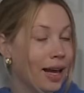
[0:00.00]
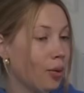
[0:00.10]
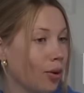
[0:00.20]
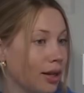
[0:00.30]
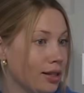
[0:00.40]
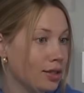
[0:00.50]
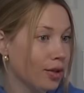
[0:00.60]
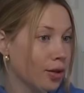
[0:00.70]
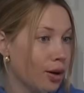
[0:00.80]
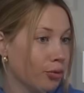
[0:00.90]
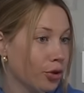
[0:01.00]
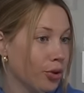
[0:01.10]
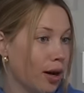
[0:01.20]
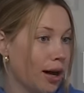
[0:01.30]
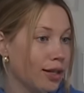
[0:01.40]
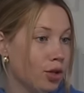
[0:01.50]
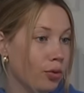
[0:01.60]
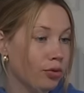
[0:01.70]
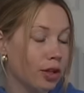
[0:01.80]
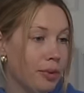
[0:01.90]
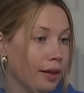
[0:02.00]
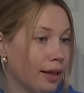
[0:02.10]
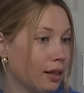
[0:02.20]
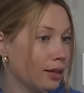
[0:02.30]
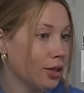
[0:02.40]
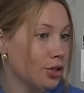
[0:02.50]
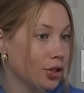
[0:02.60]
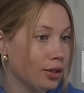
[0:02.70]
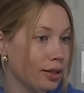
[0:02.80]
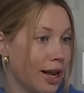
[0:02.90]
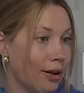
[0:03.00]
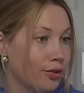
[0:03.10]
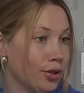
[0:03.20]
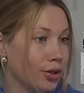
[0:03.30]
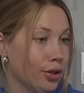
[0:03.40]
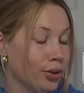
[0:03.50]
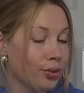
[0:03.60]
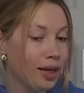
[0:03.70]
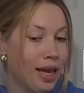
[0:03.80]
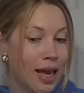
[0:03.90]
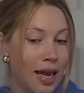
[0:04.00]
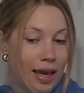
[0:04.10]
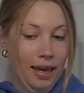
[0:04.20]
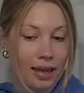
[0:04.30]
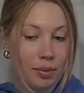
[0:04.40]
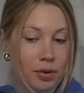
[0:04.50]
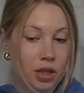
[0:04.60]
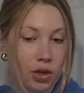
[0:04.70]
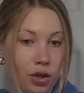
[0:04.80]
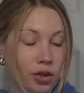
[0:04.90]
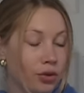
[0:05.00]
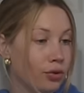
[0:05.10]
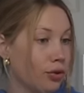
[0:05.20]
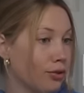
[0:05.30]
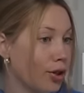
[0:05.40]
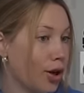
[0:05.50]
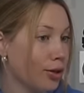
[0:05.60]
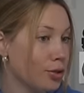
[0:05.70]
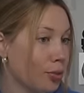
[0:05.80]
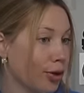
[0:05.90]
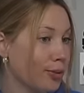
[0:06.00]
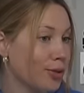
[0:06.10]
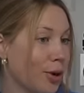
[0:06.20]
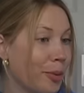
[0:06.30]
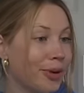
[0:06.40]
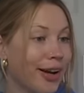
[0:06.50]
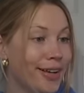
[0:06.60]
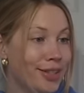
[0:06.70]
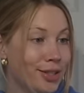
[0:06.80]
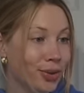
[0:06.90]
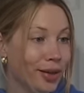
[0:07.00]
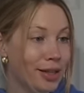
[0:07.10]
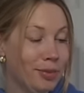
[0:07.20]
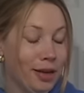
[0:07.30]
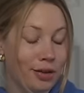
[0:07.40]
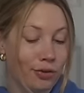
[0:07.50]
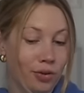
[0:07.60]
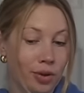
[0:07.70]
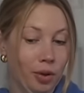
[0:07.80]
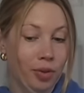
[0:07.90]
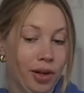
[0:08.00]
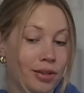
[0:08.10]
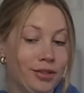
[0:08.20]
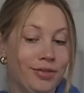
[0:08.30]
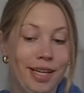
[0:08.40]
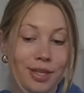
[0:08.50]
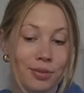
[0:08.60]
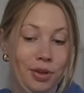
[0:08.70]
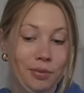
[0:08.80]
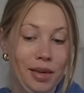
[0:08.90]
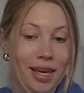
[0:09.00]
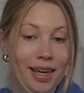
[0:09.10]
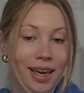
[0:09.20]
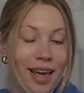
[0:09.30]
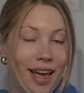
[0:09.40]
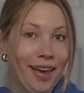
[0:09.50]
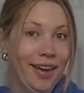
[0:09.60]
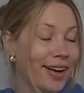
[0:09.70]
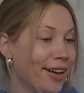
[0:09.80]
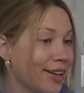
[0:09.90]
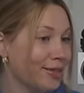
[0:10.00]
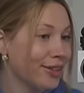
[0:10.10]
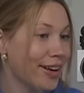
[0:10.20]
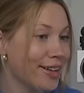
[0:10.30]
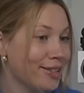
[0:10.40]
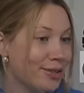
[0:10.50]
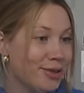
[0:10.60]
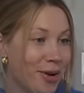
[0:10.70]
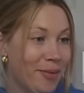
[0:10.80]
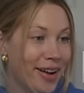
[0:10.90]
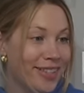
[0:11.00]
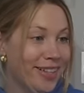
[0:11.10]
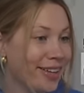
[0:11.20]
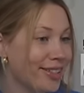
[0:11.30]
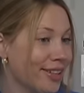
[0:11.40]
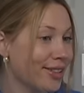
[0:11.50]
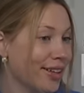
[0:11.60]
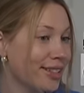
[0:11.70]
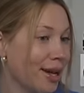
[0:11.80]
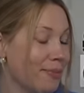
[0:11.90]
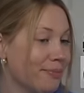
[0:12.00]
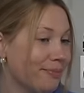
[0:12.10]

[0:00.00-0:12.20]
and I wanna get this video up for you guys hopefully by like lunch early afternoon and I'm gonna start a new vlog tomorrow. So I hope you guys enjoyed spending a few little productive days with me and I love you guys so much and I'll talk to you next time.